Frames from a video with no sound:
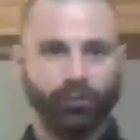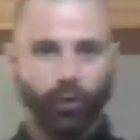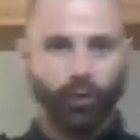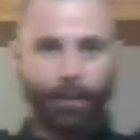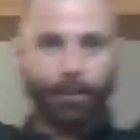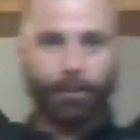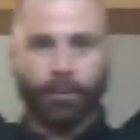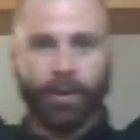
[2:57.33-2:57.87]
where
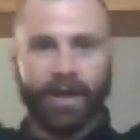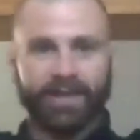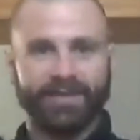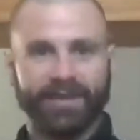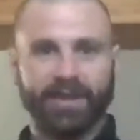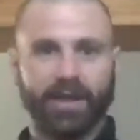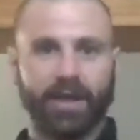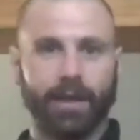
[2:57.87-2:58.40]
I'm
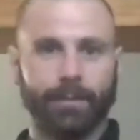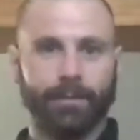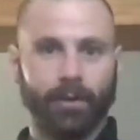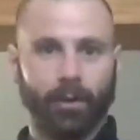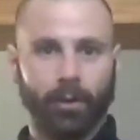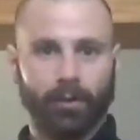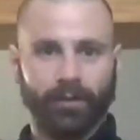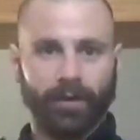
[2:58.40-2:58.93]
pressing up
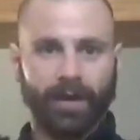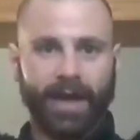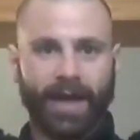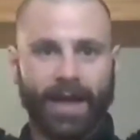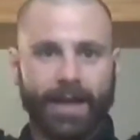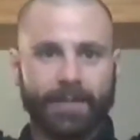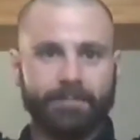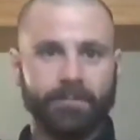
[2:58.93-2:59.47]

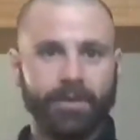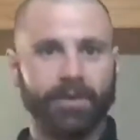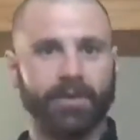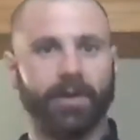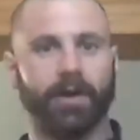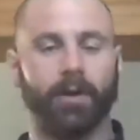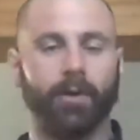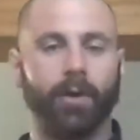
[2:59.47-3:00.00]
overhead,
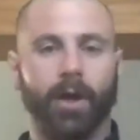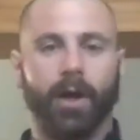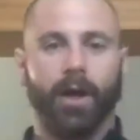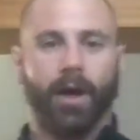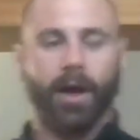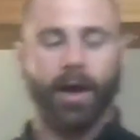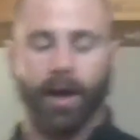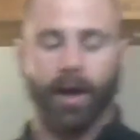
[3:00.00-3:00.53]

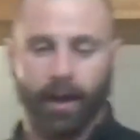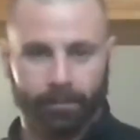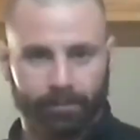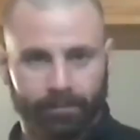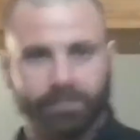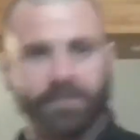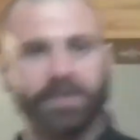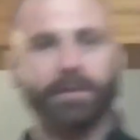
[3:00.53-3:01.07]

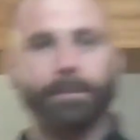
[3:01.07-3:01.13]
it's a